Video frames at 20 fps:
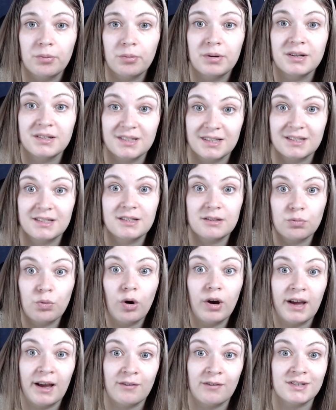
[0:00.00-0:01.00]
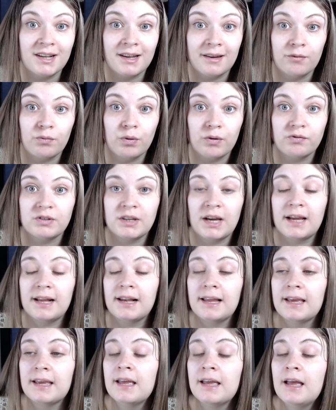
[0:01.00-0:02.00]
because this is what I have to live with
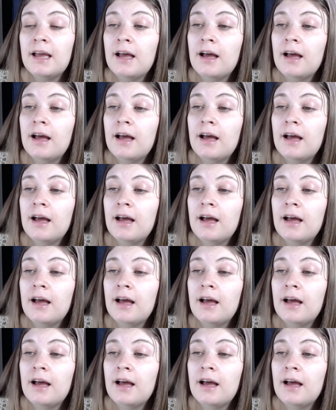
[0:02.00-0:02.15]
daily.